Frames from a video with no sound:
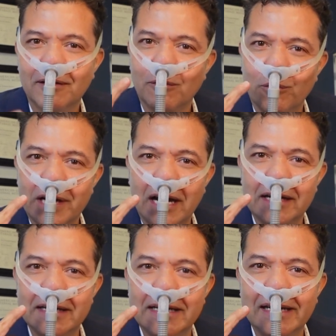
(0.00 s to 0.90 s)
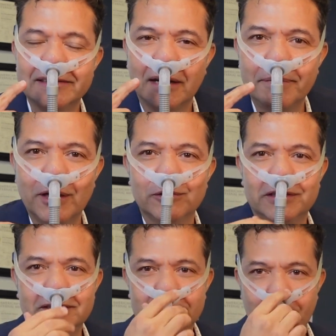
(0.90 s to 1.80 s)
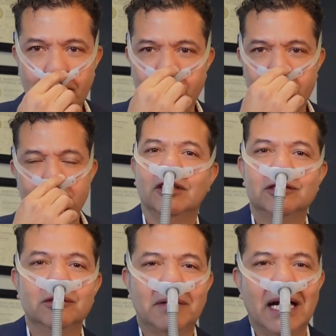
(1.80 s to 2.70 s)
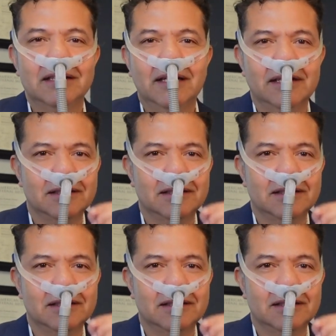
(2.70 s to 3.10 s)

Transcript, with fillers: with a nasal pillow system. Not too bad.